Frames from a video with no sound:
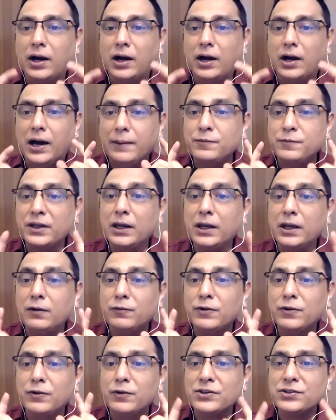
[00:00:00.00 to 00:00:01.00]
I'm saying
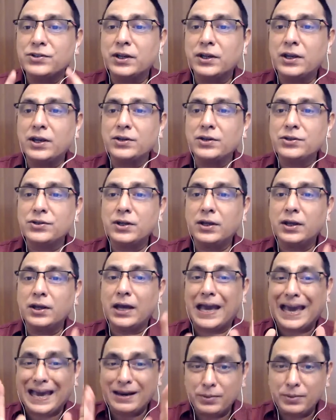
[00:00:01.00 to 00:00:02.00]
investigating
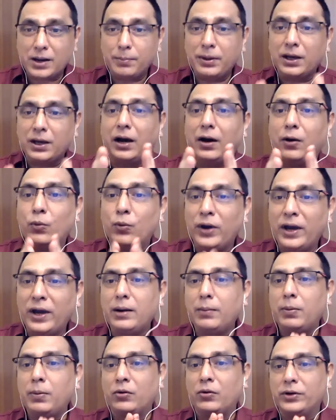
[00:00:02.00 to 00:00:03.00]
and becoming aware
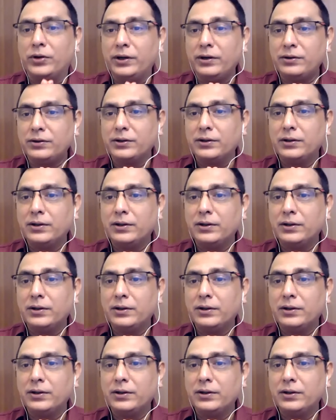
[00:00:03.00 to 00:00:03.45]
about it,